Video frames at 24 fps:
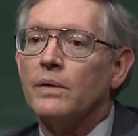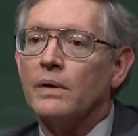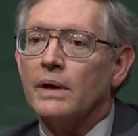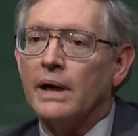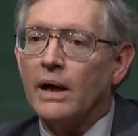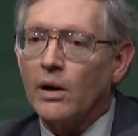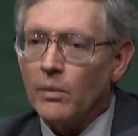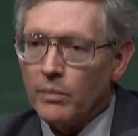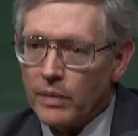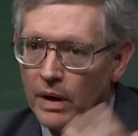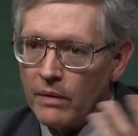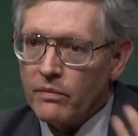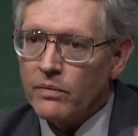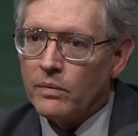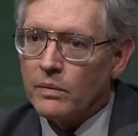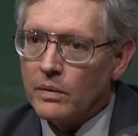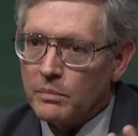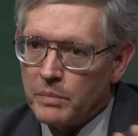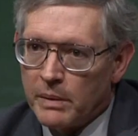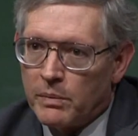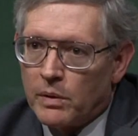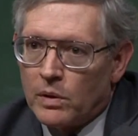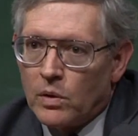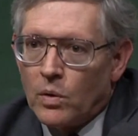help
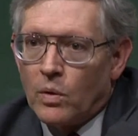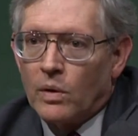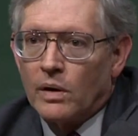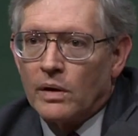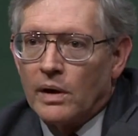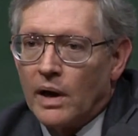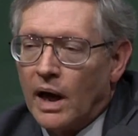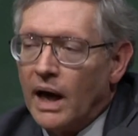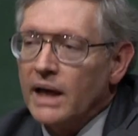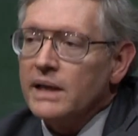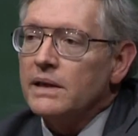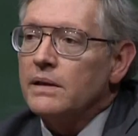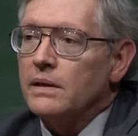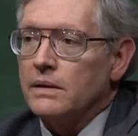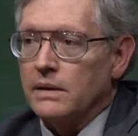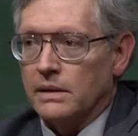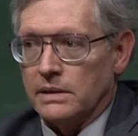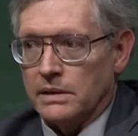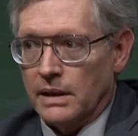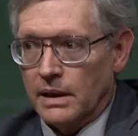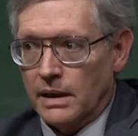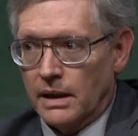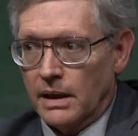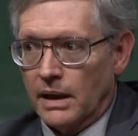people who are not
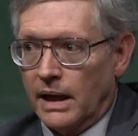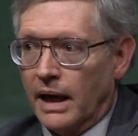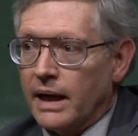uh,